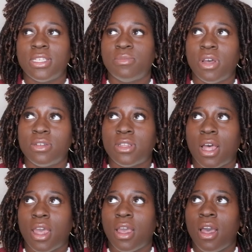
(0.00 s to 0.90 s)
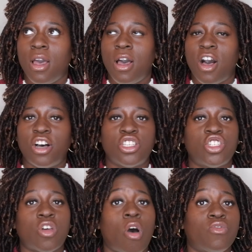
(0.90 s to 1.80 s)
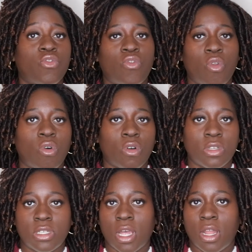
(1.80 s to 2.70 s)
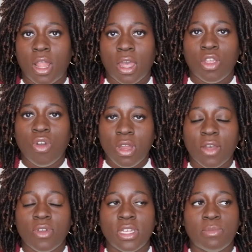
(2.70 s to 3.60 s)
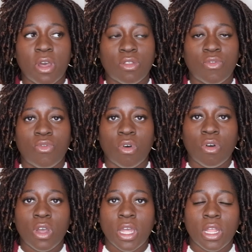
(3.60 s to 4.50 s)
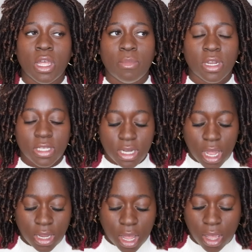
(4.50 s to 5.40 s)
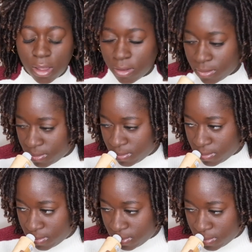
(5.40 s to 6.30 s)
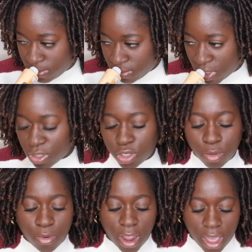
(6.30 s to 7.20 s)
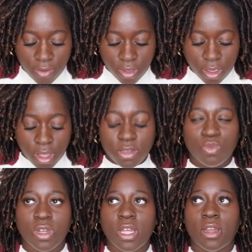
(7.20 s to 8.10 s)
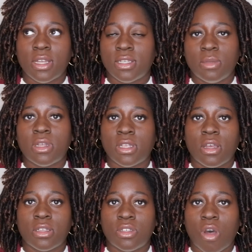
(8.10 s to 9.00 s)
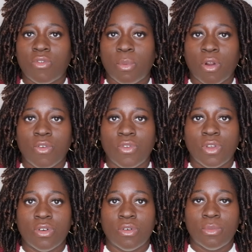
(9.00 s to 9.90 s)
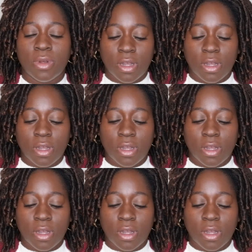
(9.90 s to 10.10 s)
It smells like a soft floral scent. Like you can definitely smell the floral in it, but it's not like super heavy. It's really nice. It smells like a soft perfume.